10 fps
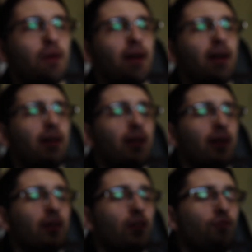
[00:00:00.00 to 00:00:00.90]
uh
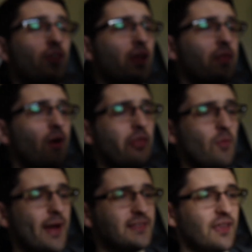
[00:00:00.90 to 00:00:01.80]
good figure though
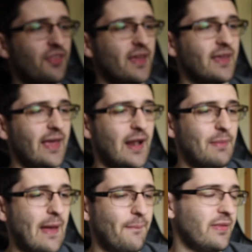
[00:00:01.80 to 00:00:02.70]
otherwise i think and i'm
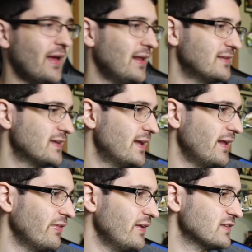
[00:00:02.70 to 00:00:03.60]
happy that he did
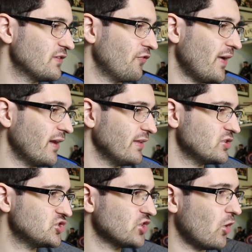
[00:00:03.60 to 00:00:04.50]
at least finally
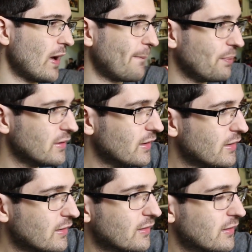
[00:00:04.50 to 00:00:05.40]
show up
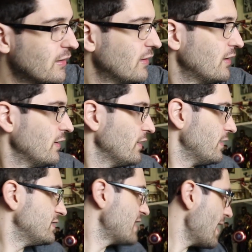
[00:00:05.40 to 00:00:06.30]

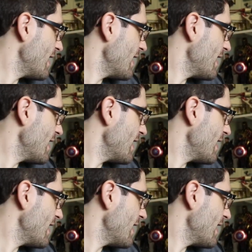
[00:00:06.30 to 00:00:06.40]
is that